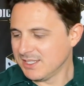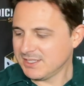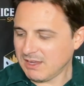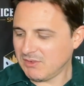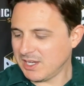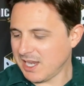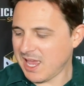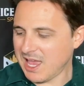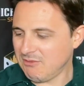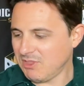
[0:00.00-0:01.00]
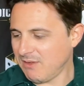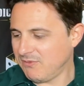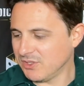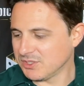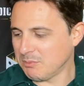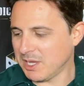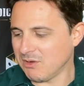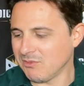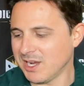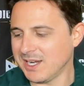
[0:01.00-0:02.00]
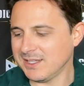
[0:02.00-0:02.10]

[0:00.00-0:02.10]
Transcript: 7.5, that feels about right.